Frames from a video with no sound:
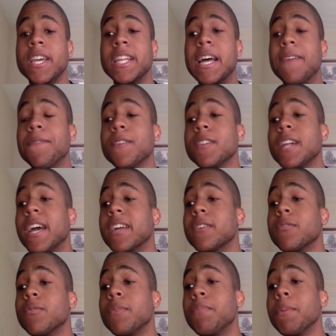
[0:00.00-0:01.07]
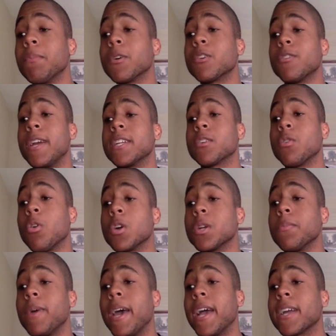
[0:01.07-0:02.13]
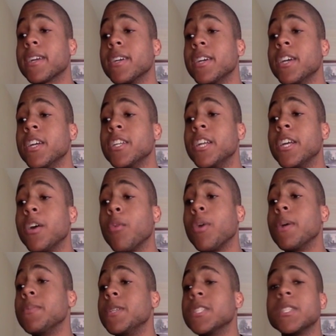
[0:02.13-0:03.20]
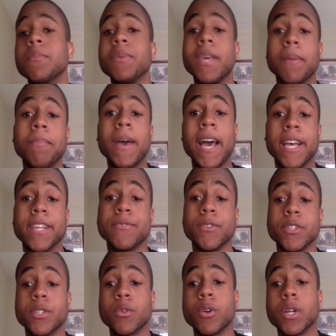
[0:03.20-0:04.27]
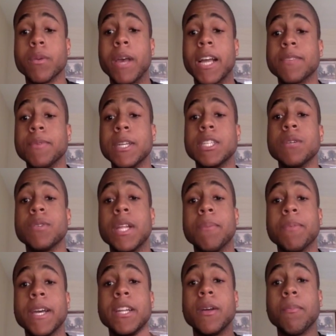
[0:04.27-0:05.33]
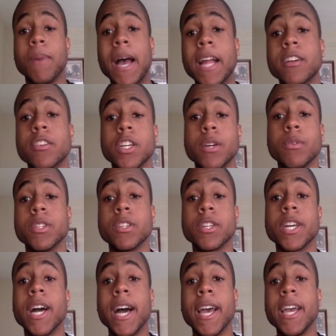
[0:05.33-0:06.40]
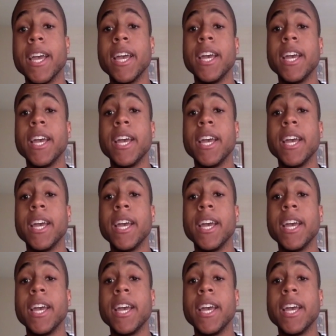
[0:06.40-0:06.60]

And I feel like when people create a quarterback, they don't want him just to be a pass first quarterback, especially when they play their my career with their guy.